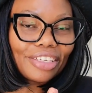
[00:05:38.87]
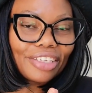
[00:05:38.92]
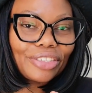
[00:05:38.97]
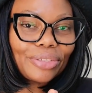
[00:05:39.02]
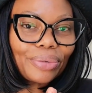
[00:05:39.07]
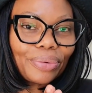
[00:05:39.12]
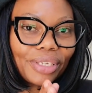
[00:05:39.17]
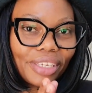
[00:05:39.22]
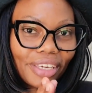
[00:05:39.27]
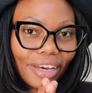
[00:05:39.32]

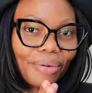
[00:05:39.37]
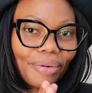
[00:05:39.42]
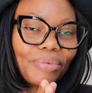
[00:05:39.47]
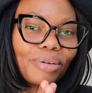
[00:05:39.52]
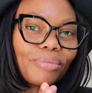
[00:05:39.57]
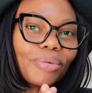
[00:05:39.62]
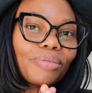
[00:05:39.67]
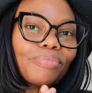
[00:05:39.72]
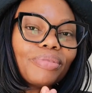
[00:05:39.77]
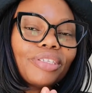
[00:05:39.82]
So here
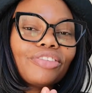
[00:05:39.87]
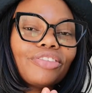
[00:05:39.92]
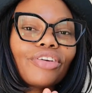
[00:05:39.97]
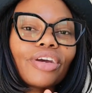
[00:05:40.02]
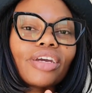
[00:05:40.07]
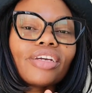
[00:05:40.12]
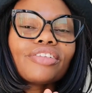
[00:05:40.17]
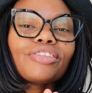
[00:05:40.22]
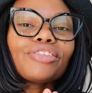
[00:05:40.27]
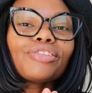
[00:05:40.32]
we will be
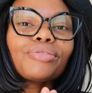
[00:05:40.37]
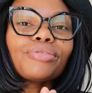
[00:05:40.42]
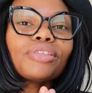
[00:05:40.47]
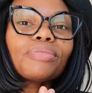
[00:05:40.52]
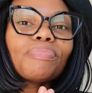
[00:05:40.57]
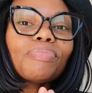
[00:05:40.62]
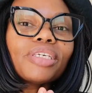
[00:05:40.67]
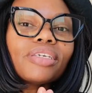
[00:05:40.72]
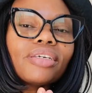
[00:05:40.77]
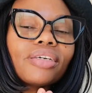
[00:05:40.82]
trying to
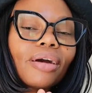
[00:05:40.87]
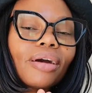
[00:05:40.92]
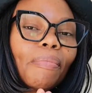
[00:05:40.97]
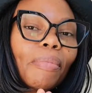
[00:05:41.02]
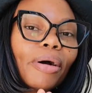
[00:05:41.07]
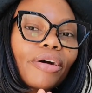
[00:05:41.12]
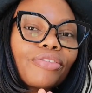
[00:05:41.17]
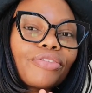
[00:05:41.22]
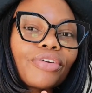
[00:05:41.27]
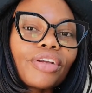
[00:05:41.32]
speak
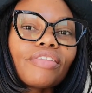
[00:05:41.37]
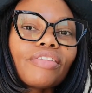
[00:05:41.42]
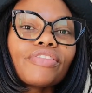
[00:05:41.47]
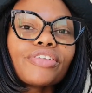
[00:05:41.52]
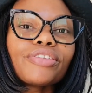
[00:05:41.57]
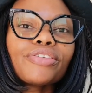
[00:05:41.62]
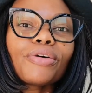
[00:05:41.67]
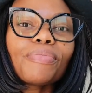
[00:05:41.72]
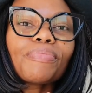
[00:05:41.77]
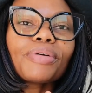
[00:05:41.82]
about
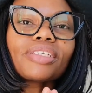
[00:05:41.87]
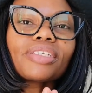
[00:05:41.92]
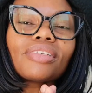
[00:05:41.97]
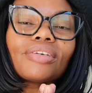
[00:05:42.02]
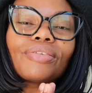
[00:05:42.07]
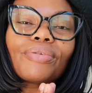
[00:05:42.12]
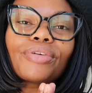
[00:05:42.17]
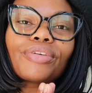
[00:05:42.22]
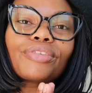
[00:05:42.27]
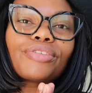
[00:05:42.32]
relevant topics
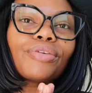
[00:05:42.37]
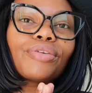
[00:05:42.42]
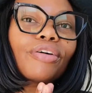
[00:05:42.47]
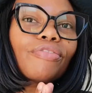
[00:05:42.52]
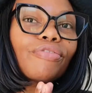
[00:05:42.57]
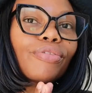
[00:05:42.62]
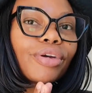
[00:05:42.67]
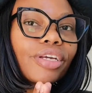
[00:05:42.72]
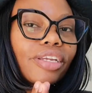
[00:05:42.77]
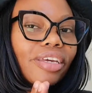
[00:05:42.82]
in order to
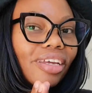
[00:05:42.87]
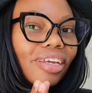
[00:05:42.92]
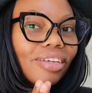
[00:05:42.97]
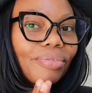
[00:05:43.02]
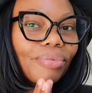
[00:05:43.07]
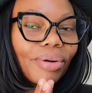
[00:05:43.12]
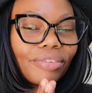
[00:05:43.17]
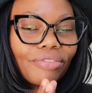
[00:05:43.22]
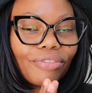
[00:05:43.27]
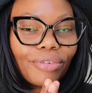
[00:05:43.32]
avoid
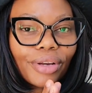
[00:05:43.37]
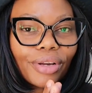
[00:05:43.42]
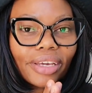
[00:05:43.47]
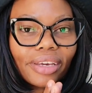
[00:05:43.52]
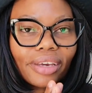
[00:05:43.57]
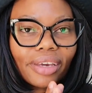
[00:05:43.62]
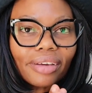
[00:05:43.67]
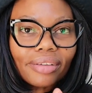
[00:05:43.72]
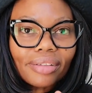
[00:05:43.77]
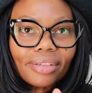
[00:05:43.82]
anyone
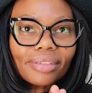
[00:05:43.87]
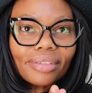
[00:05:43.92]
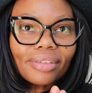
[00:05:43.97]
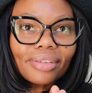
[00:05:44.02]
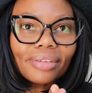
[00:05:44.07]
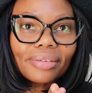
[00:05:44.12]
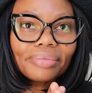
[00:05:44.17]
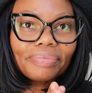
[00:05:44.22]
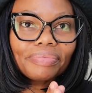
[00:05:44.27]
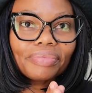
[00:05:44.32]
falling ill
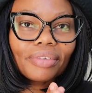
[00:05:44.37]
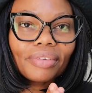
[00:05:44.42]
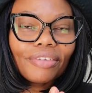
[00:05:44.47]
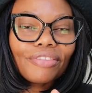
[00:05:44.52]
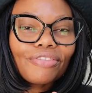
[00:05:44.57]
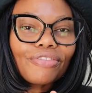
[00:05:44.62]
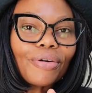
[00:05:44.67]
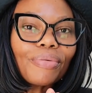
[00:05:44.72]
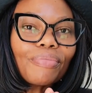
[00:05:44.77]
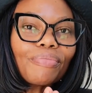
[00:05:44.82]

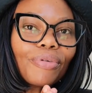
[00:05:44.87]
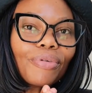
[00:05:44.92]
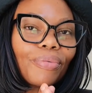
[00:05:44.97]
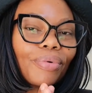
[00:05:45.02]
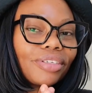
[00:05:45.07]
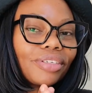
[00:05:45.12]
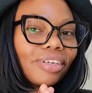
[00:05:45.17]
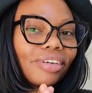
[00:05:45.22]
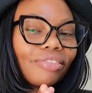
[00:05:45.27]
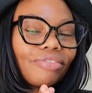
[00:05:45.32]
from
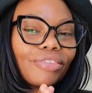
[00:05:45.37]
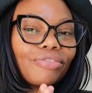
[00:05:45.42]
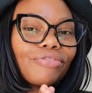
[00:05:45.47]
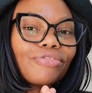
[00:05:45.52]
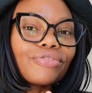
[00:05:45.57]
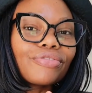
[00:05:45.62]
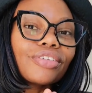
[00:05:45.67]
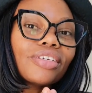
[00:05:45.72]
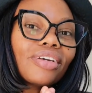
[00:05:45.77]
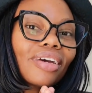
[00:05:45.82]
whatever
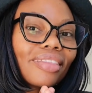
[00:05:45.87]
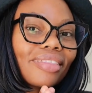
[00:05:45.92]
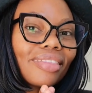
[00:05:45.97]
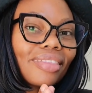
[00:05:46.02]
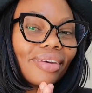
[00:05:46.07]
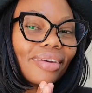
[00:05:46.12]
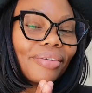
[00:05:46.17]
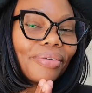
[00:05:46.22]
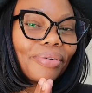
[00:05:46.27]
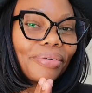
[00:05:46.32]
food
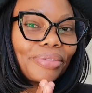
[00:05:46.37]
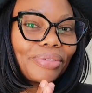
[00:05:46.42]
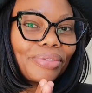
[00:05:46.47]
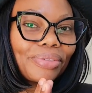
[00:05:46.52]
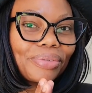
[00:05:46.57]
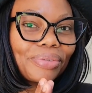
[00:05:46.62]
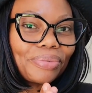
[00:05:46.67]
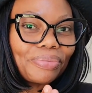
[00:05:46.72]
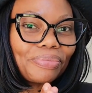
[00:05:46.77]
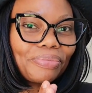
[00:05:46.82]
they
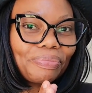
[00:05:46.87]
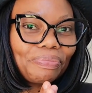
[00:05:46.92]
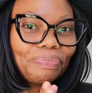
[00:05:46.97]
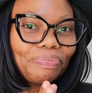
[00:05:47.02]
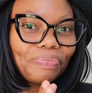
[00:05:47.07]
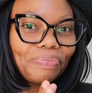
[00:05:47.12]
consume.